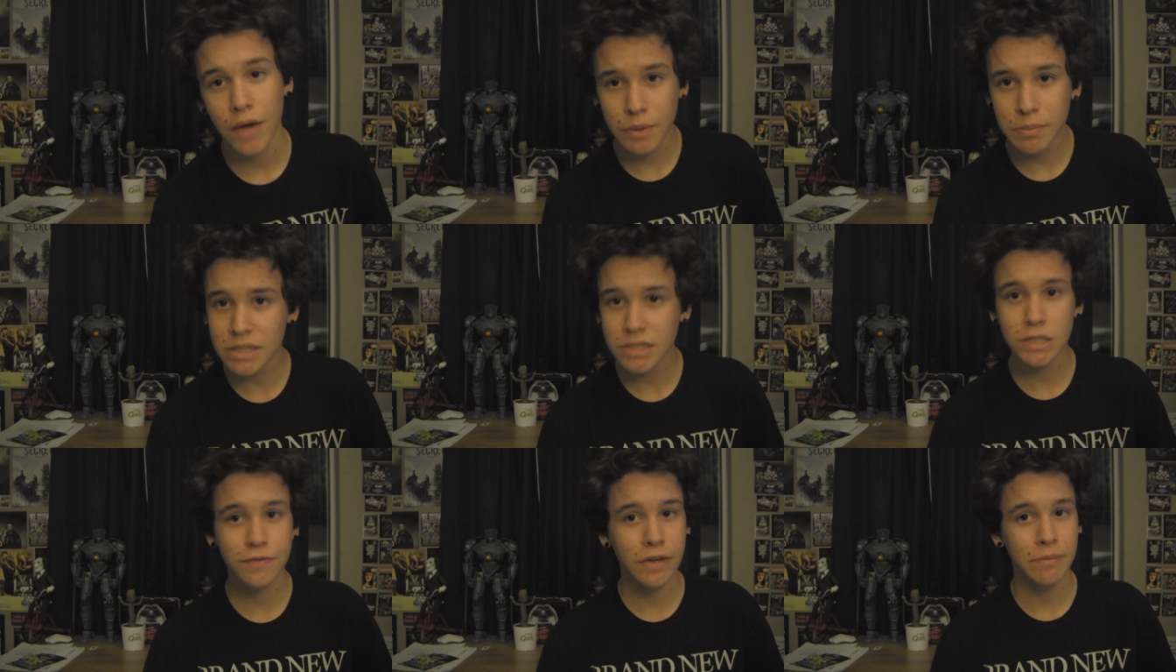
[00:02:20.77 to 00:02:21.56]
And what makes
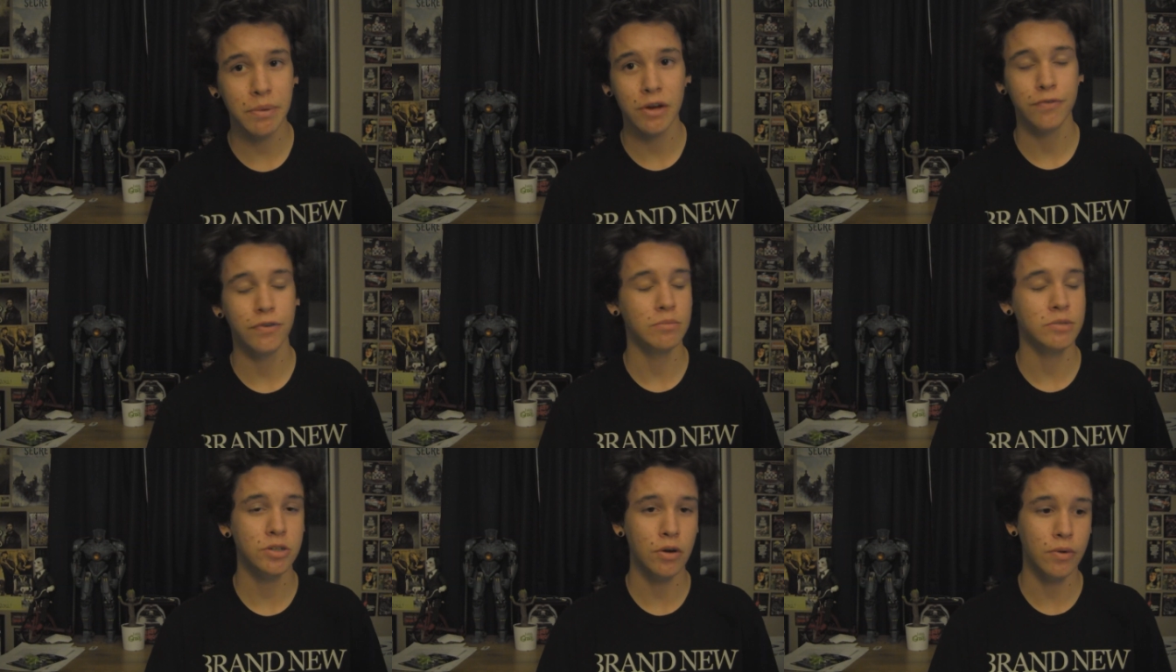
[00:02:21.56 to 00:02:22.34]
this vampire film
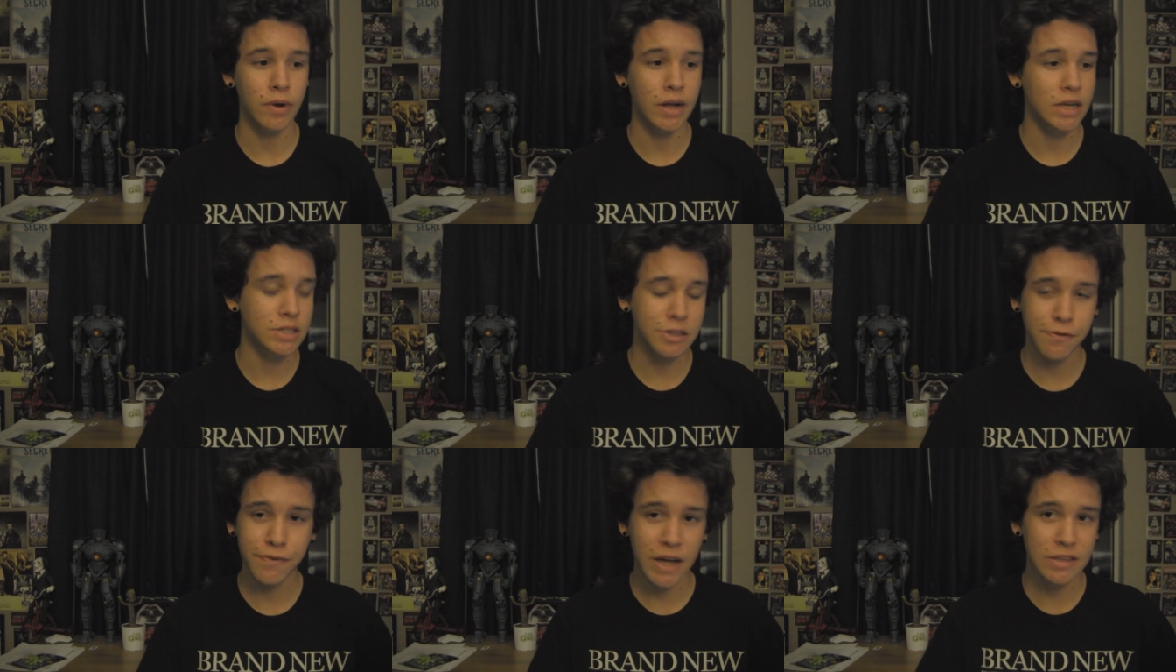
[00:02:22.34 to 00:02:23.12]
so great is
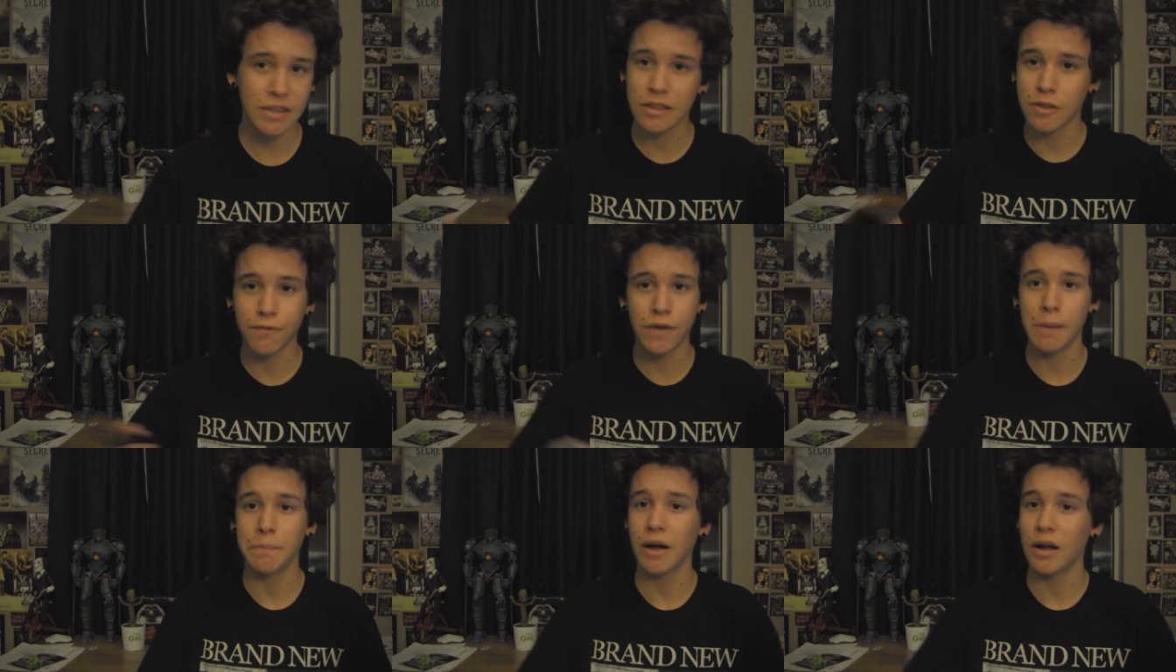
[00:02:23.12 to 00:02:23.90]
the fact that the
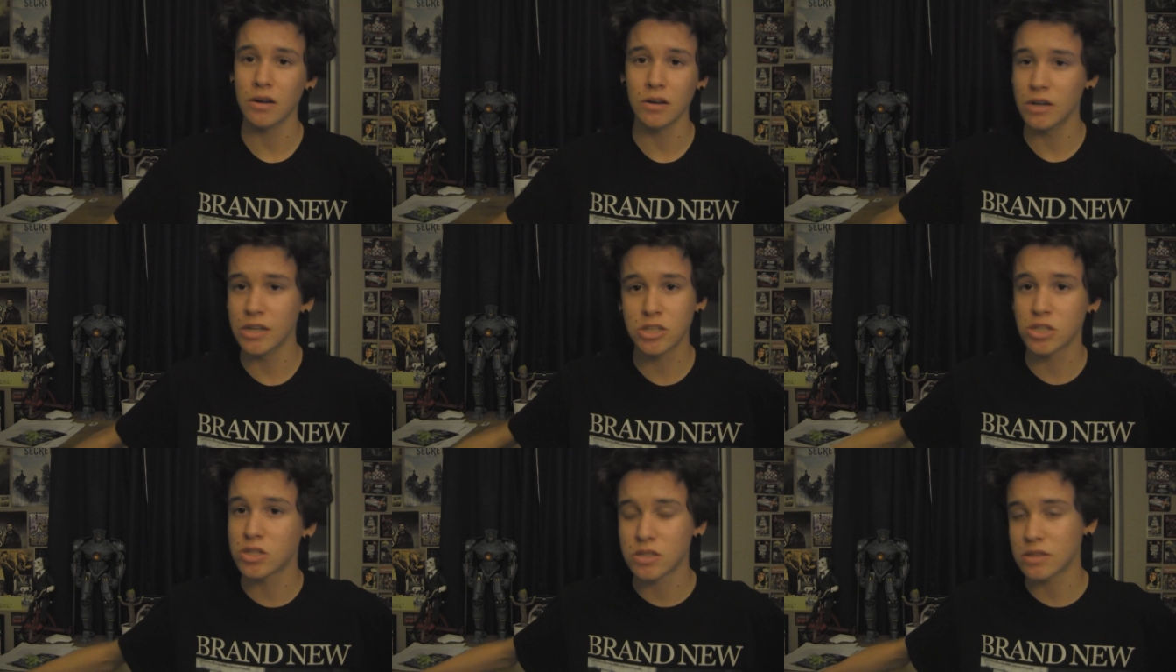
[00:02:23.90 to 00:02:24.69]
vampire, it
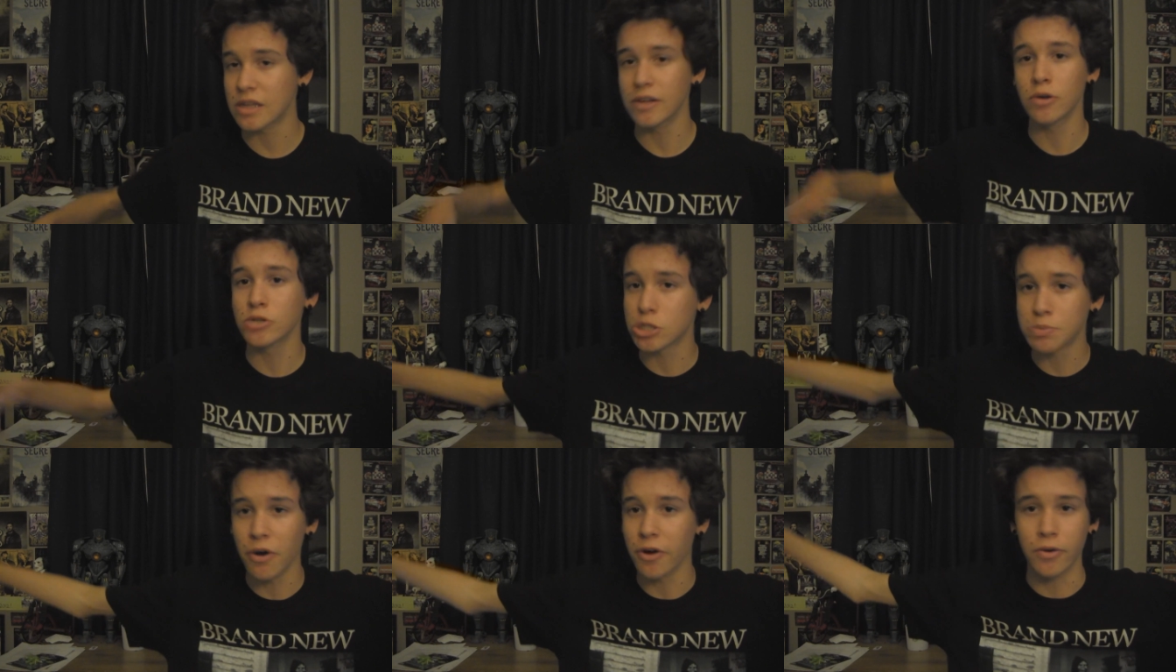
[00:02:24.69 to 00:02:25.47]
just, they don't
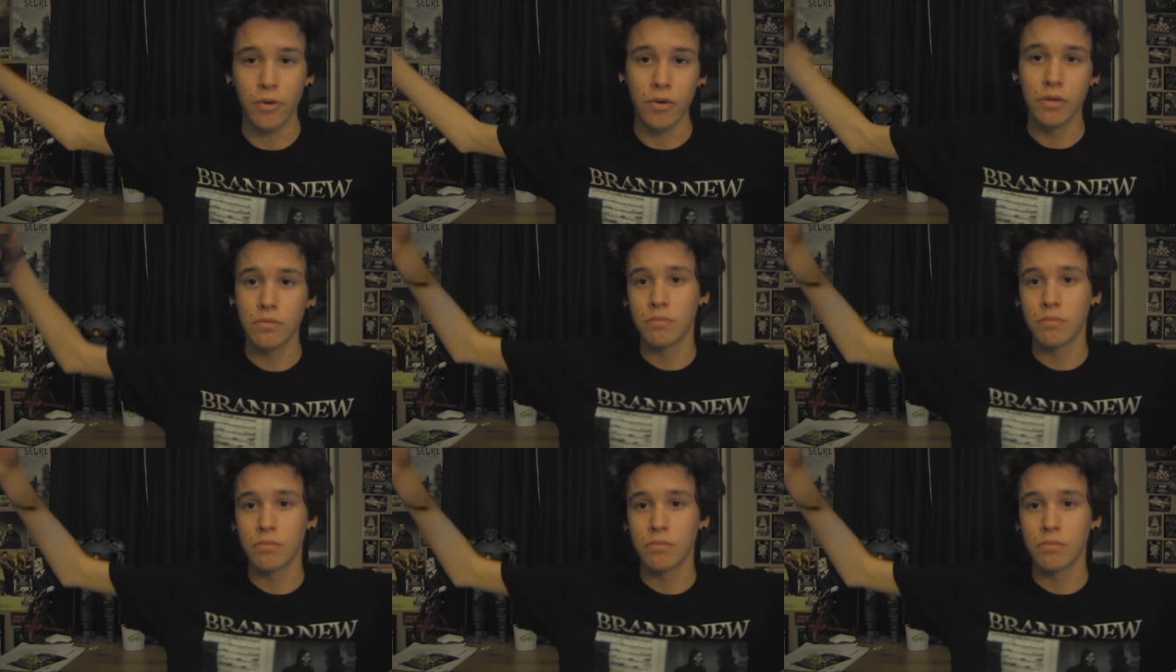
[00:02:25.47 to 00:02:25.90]
sparkle.